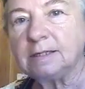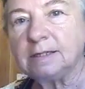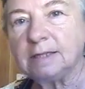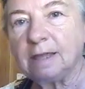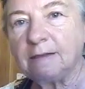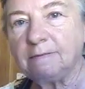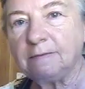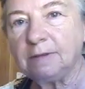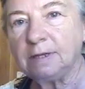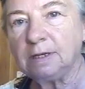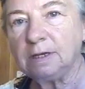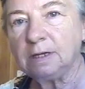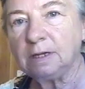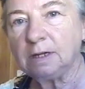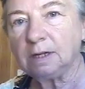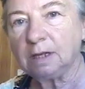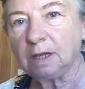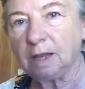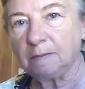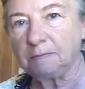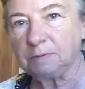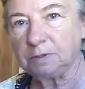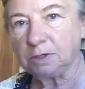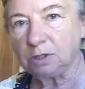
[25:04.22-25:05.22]
7
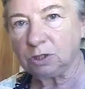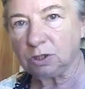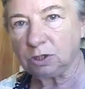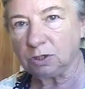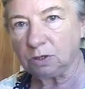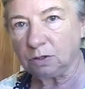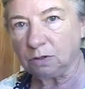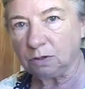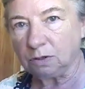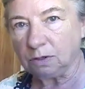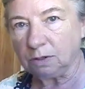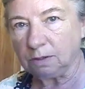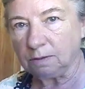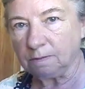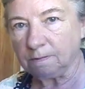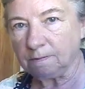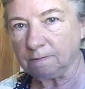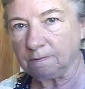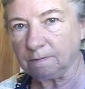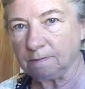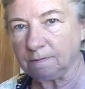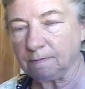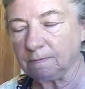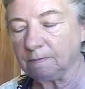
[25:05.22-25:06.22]
cups of sugar
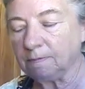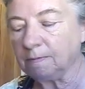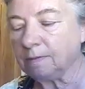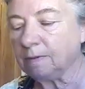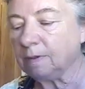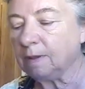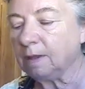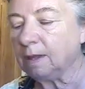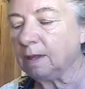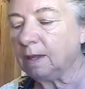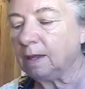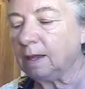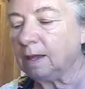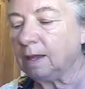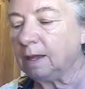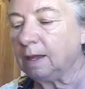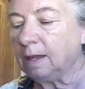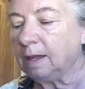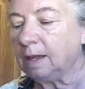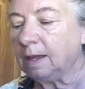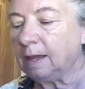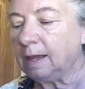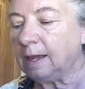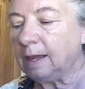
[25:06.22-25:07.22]

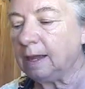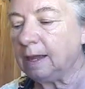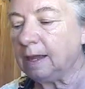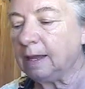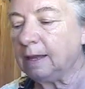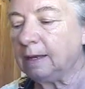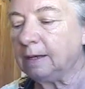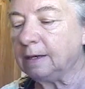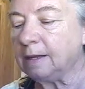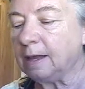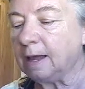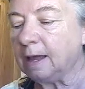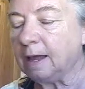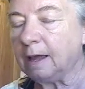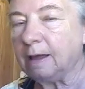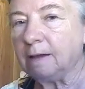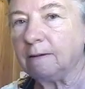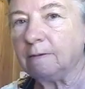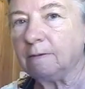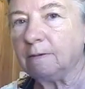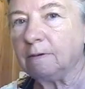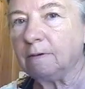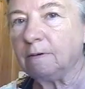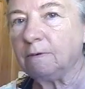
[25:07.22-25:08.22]

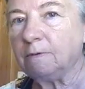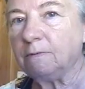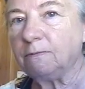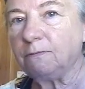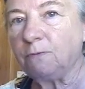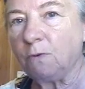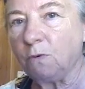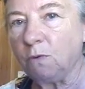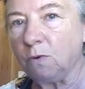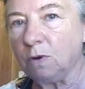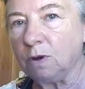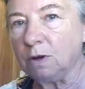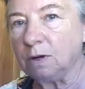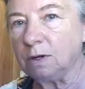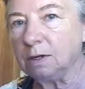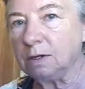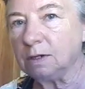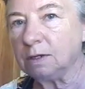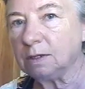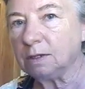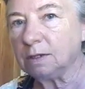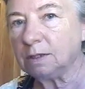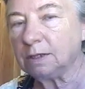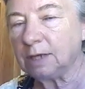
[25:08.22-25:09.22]
and 4
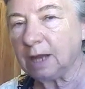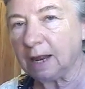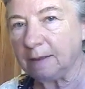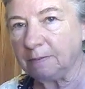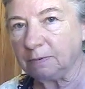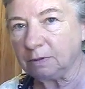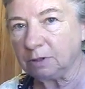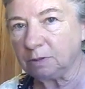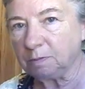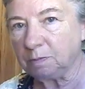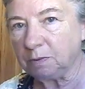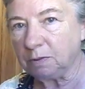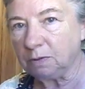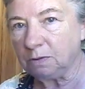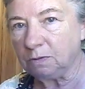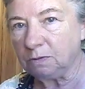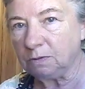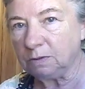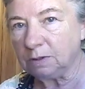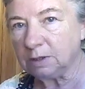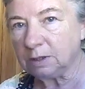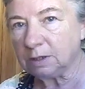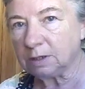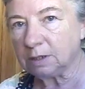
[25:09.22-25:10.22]

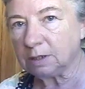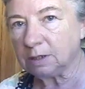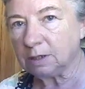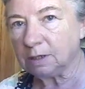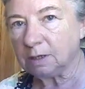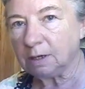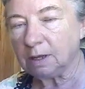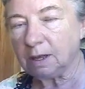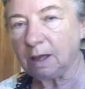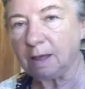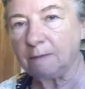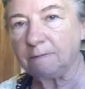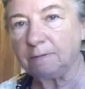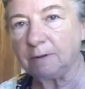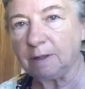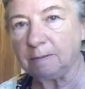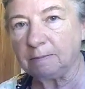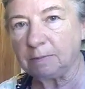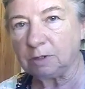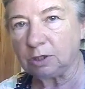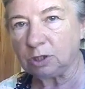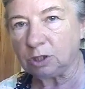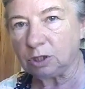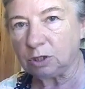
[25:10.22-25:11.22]
tablespoons of
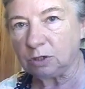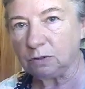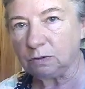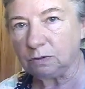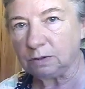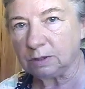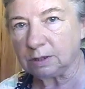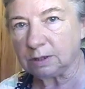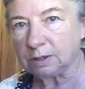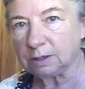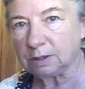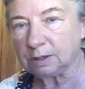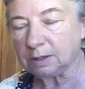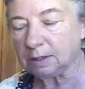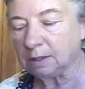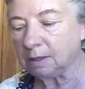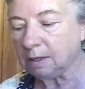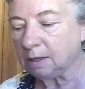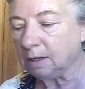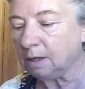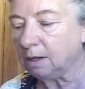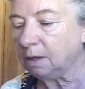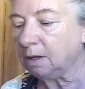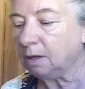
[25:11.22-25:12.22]
lemon juice.
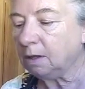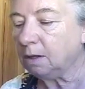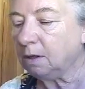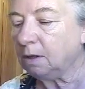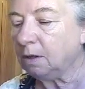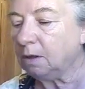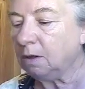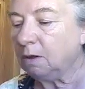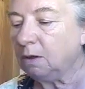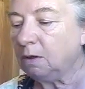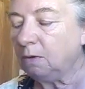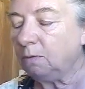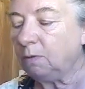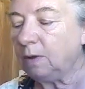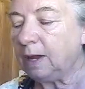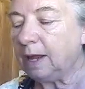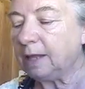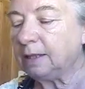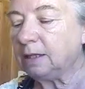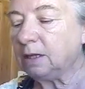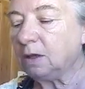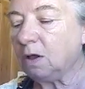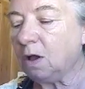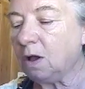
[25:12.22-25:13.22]
We
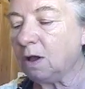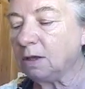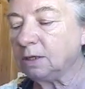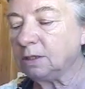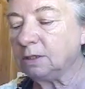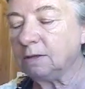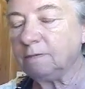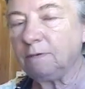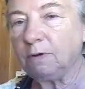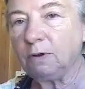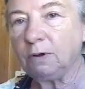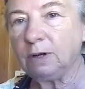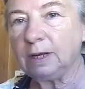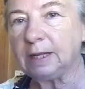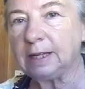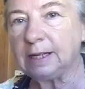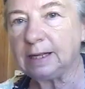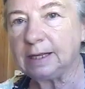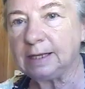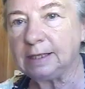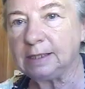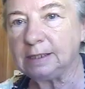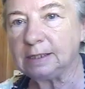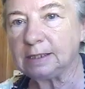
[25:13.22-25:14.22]
had the cost of our
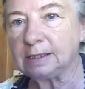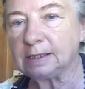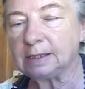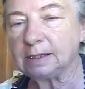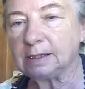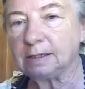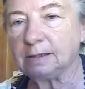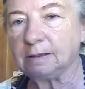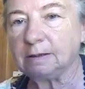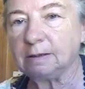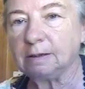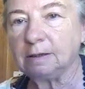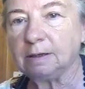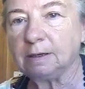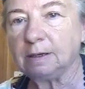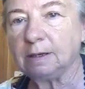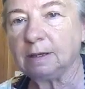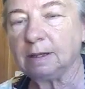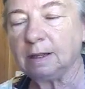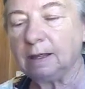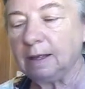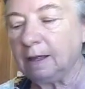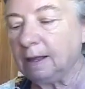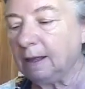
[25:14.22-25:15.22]
lids.
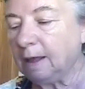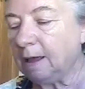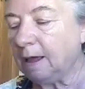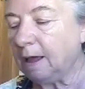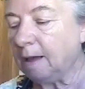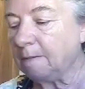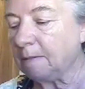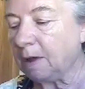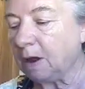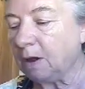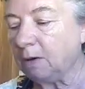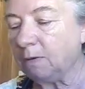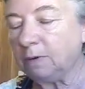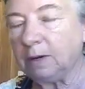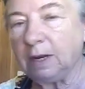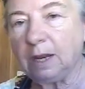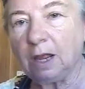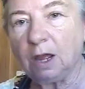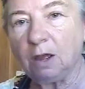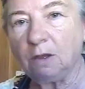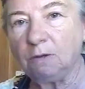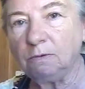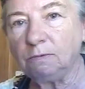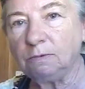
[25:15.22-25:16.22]
I
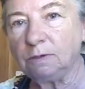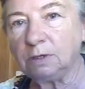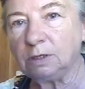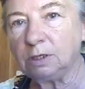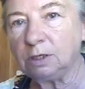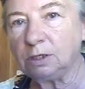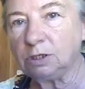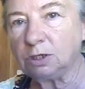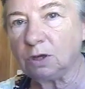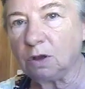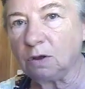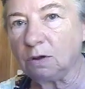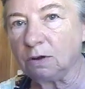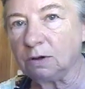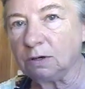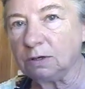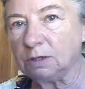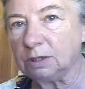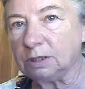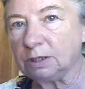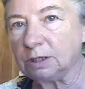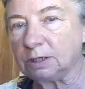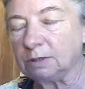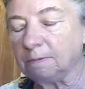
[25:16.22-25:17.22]
already owned the
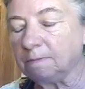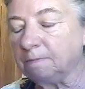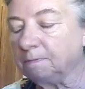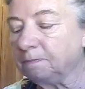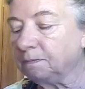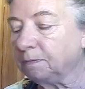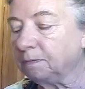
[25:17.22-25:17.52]
jars,